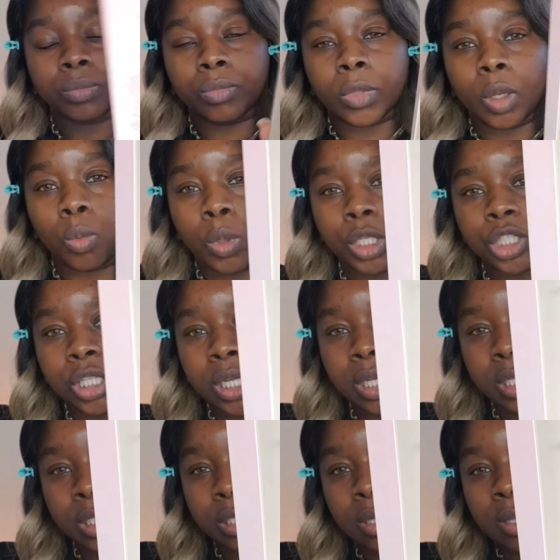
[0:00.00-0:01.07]
which
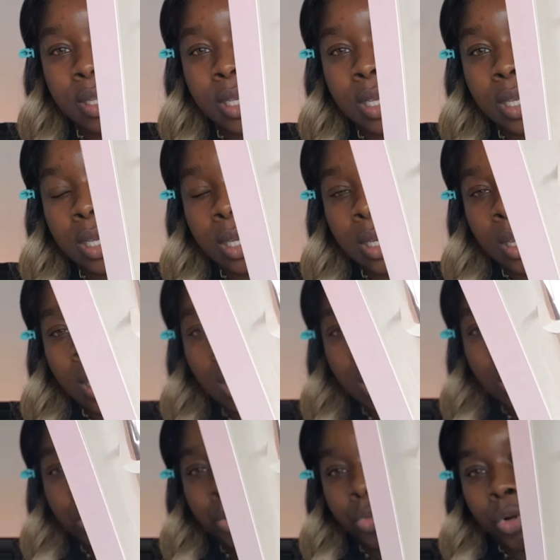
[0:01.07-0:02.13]
is the
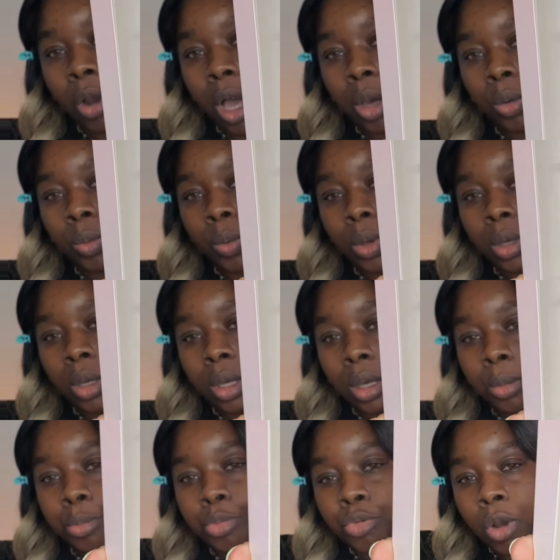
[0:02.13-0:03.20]
brow
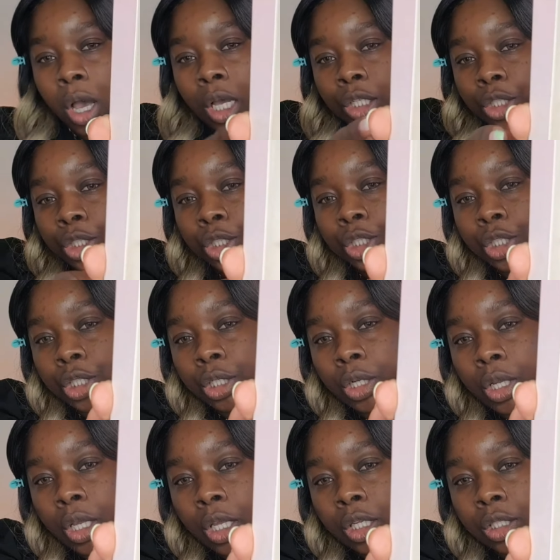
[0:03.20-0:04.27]
brush.
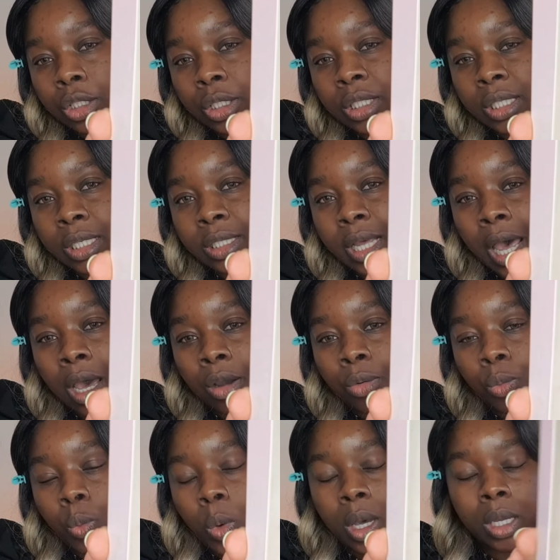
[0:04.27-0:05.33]
So it says
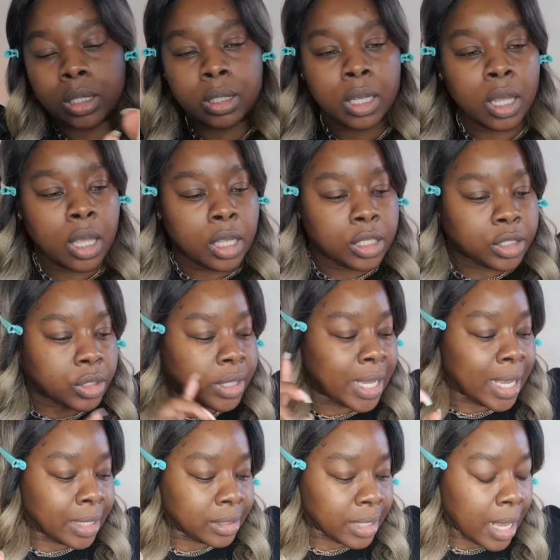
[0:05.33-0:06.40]
R1. So
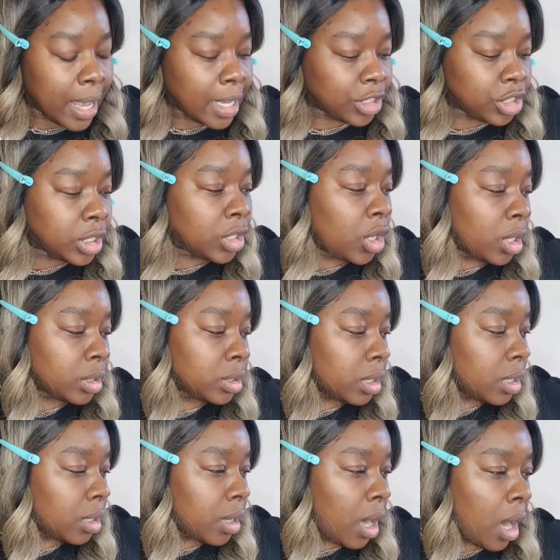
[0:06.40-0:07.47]
yes, I actually got
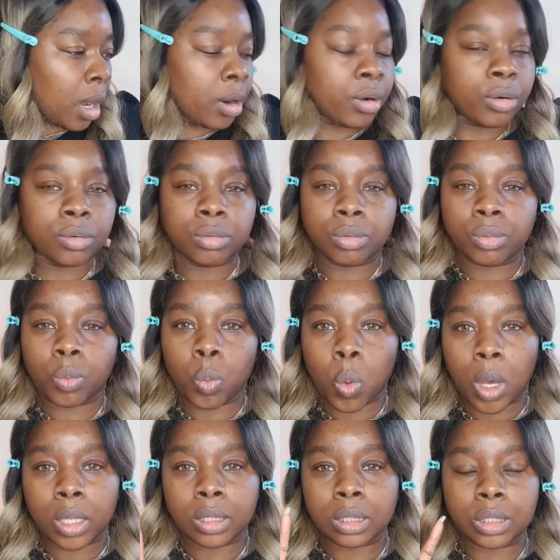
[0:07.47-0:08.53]

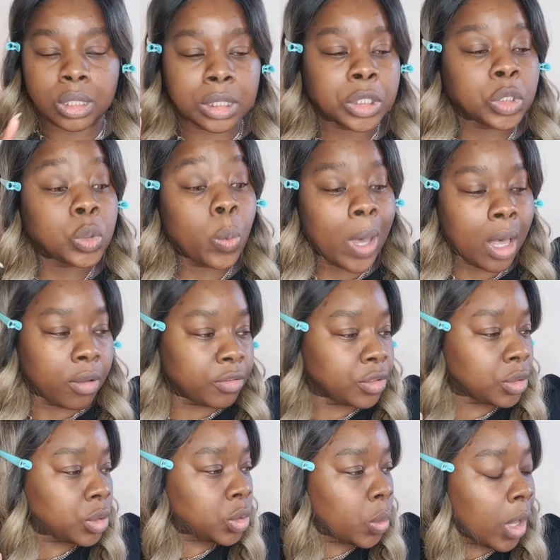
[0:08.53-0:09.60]
R1 to 12, so
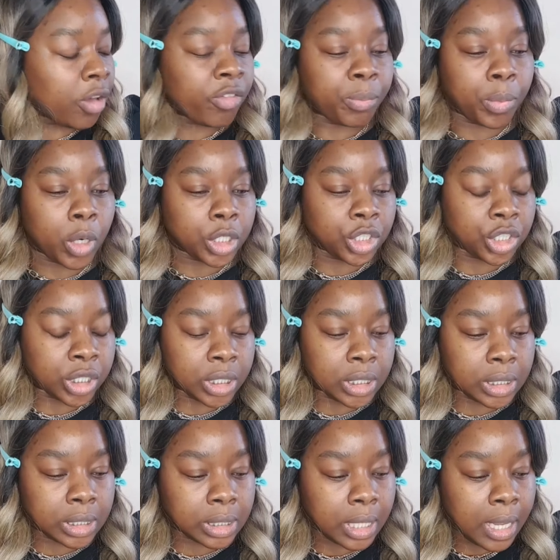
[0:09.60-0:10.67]
12
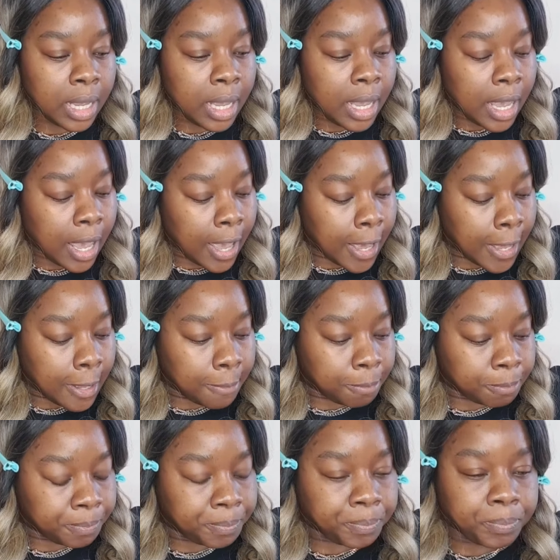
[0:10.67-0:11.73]
brushes.
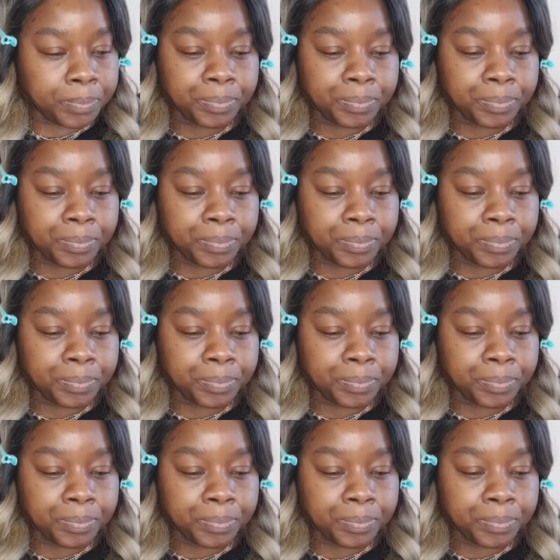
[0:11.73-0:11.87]
And